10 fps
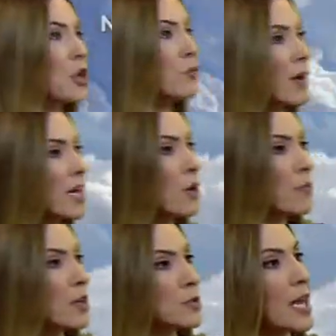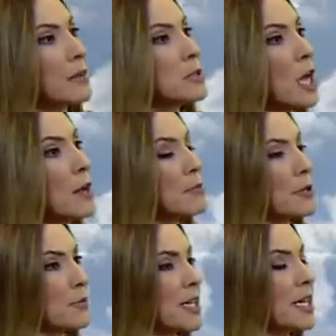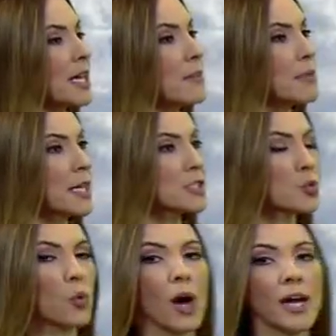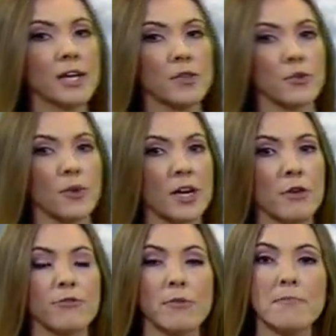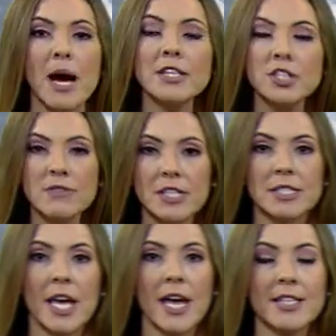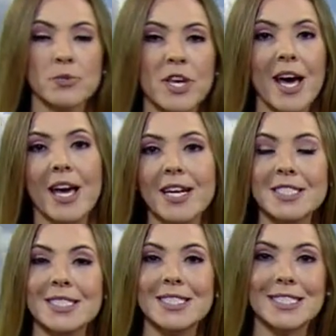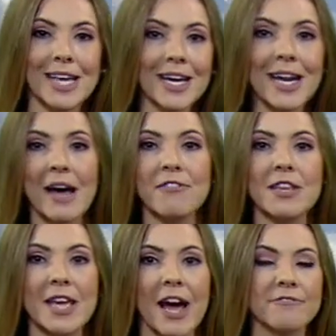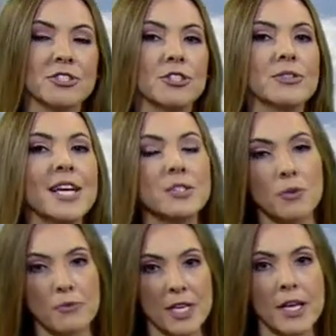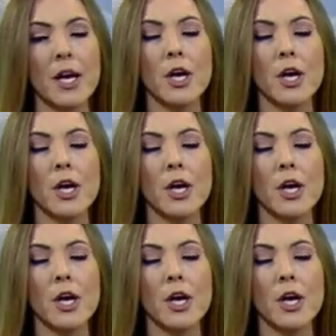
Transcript: No rain on real-time Doppler, and we're going to keep things quiet on the radar for much of the day as we head into the second half of the afternoon. That's when we